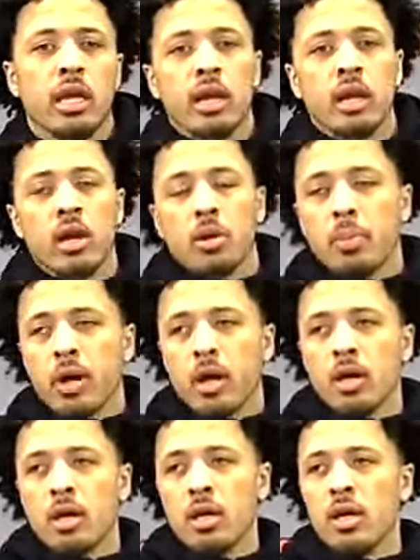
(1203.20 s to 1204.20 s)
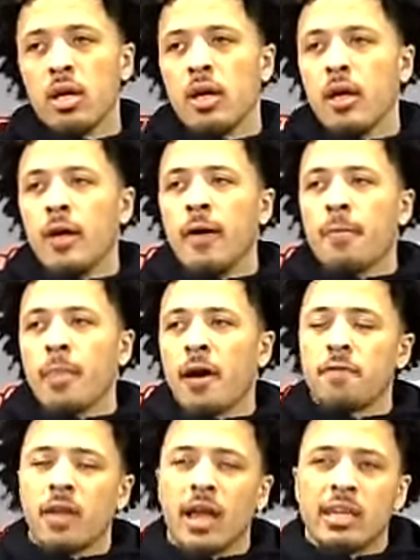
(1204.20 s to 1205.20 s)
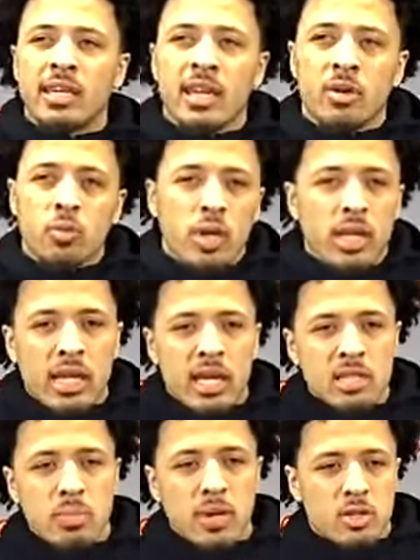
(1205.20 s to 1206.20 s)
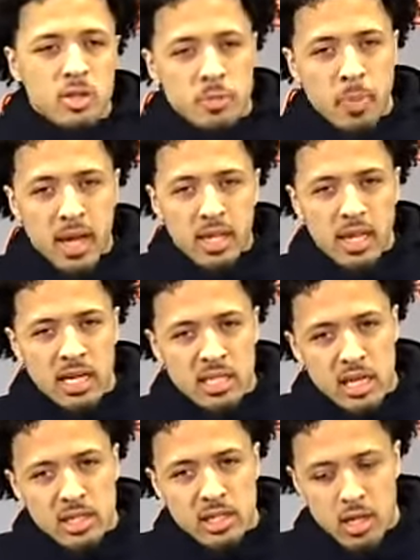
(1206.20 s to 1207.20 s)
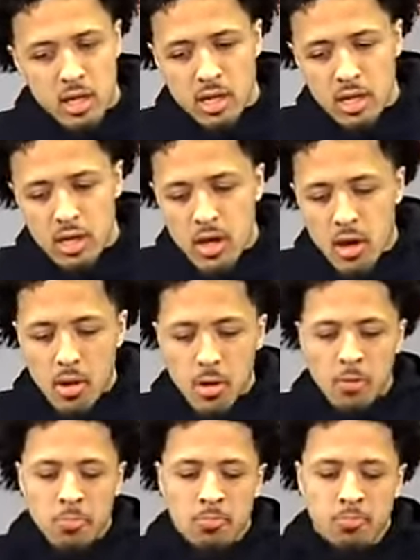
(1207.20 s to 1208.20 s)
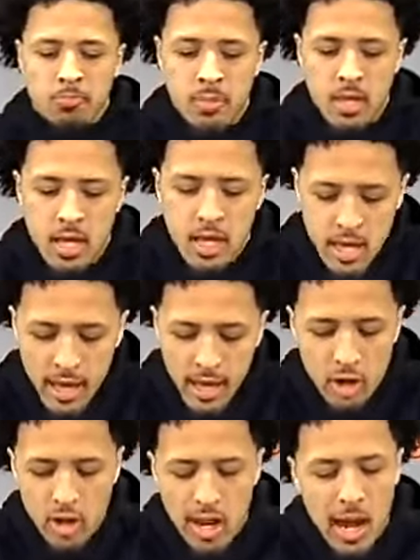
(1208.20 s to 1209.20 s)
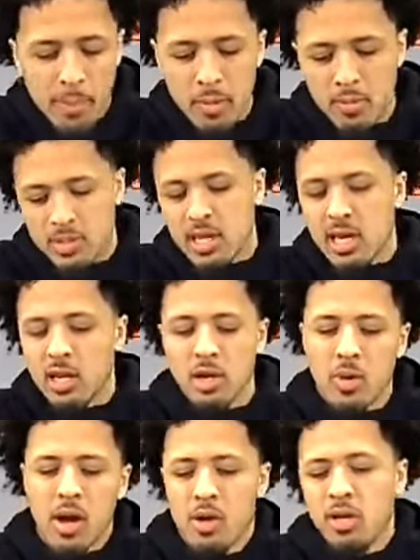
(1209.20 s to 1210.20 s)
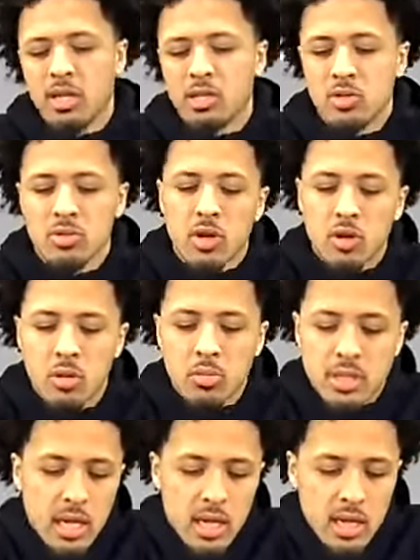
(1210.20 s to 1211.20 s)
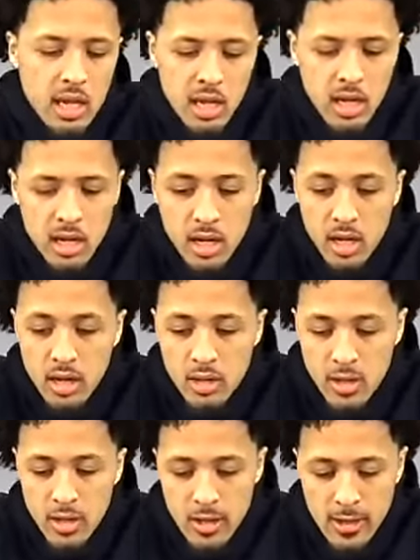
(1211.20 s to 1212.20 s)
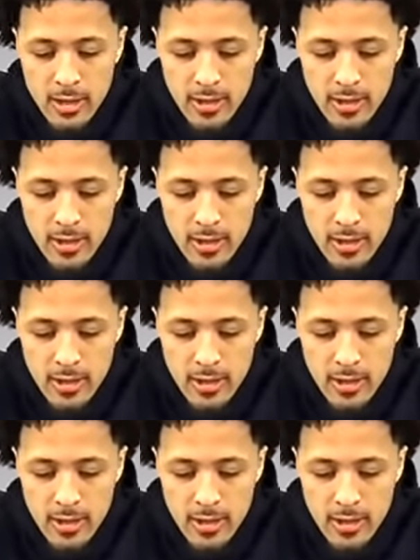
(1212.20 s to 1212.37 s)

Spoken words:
getting here, but I feel like didn't really get as much respect as they should. You know, a lot of people say, you know, why don't you choose Oklahoma State, da, da, da, da.